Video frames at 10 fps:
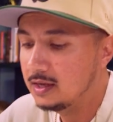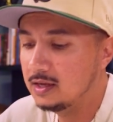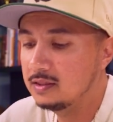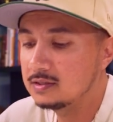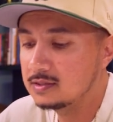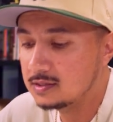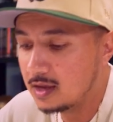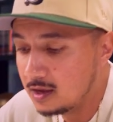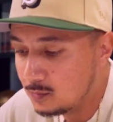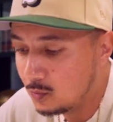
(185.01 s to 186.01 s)
In the
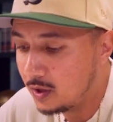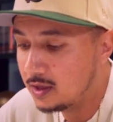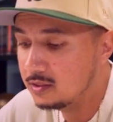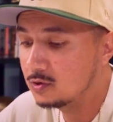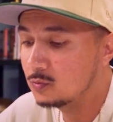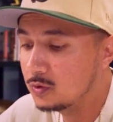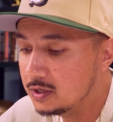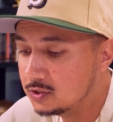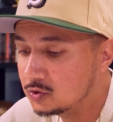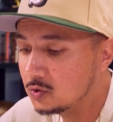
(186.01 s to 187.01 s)
same way, the
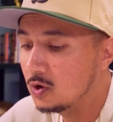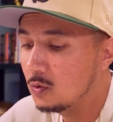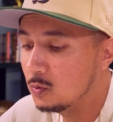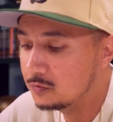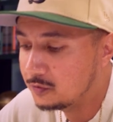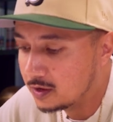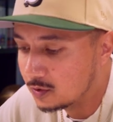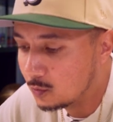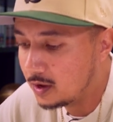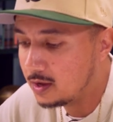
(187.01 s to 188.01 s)
rich will fade
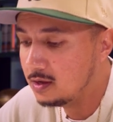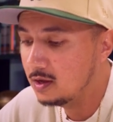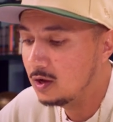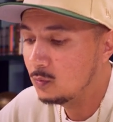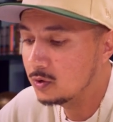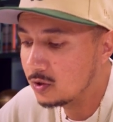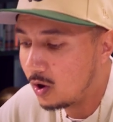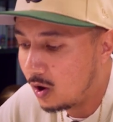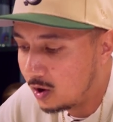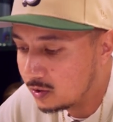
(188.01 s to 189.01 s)
away with
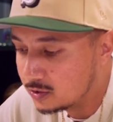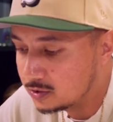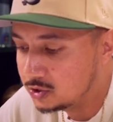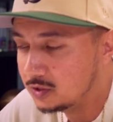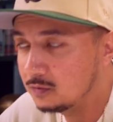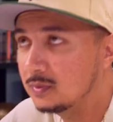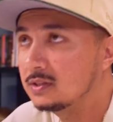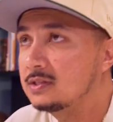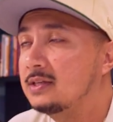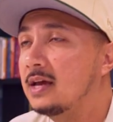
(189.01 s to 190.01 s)
all their
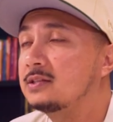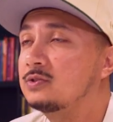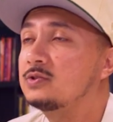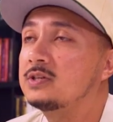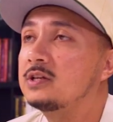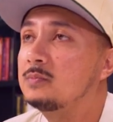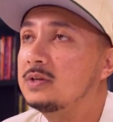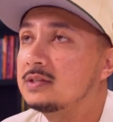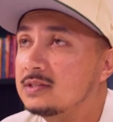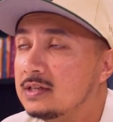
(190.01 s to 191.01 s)
achievements. Yes, there's going to
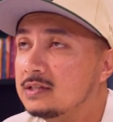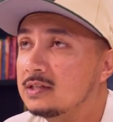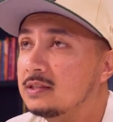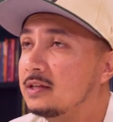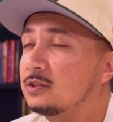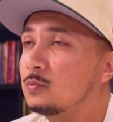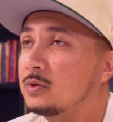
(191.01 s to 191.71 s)
be a season that the